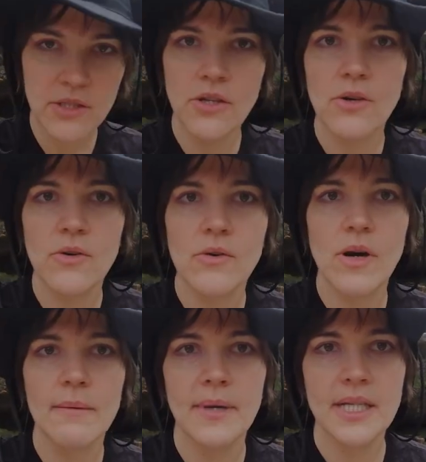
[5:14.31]
So
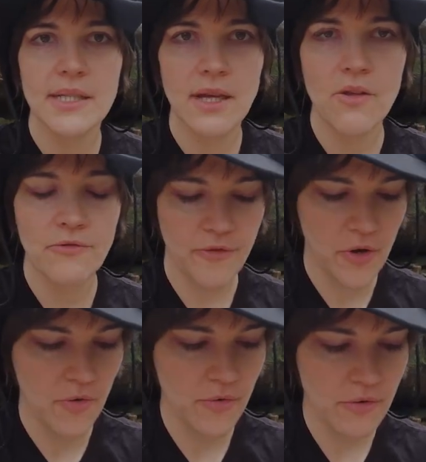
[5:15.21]
on my cell
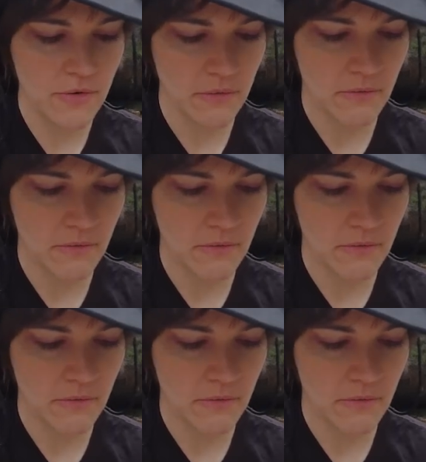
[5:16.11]
phone,